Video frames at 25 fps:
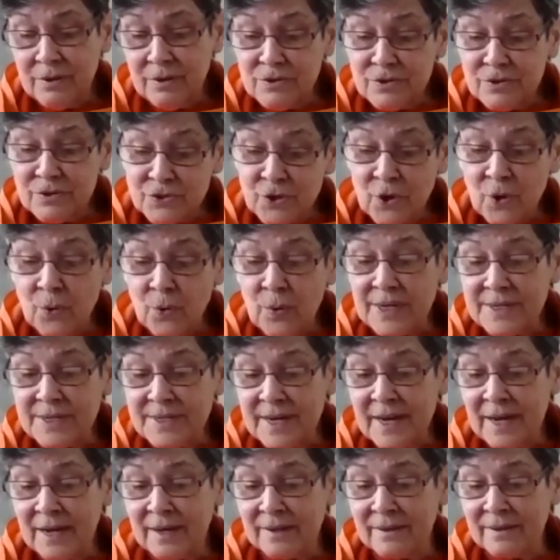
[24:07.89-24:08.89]
so at
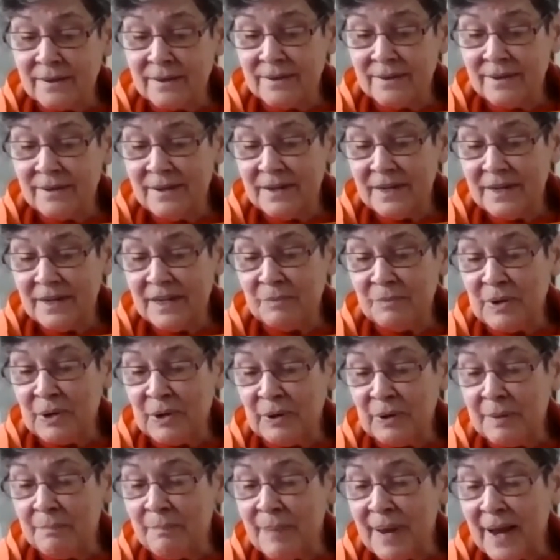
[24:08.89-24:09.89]
death he
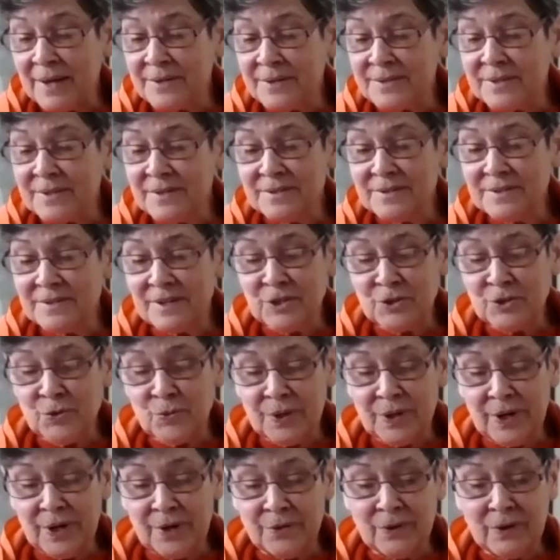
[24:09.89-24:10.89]
merely passes into
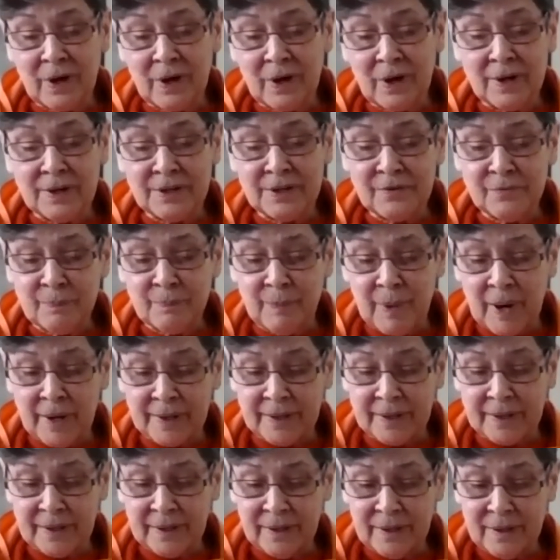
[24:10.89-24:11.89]
another kind of
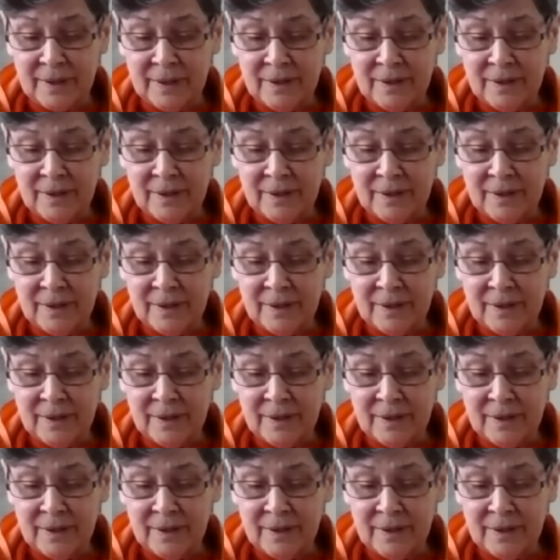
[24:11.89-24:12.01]
body.